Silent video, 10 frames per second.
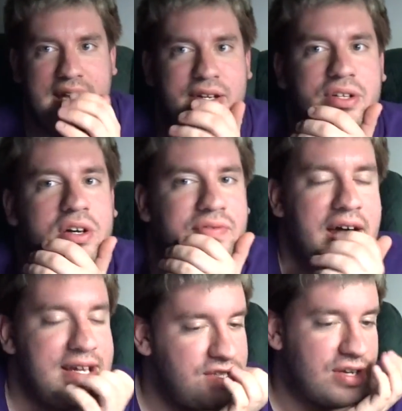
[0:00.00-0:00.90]
I don't know if
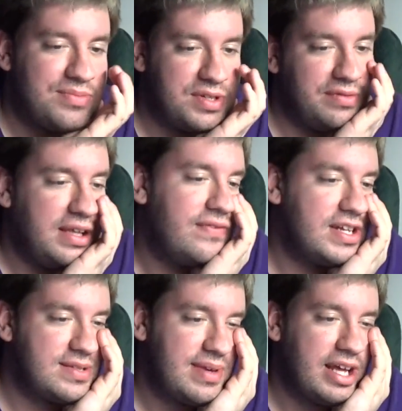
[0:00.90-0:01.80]
that description really
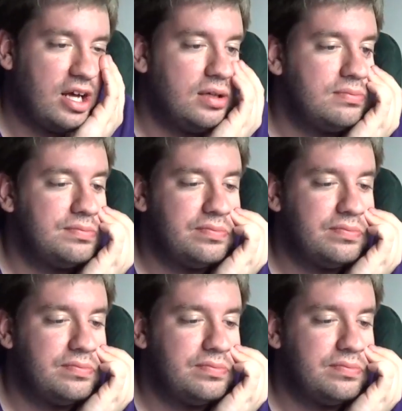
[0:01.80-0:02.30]
fits me at all.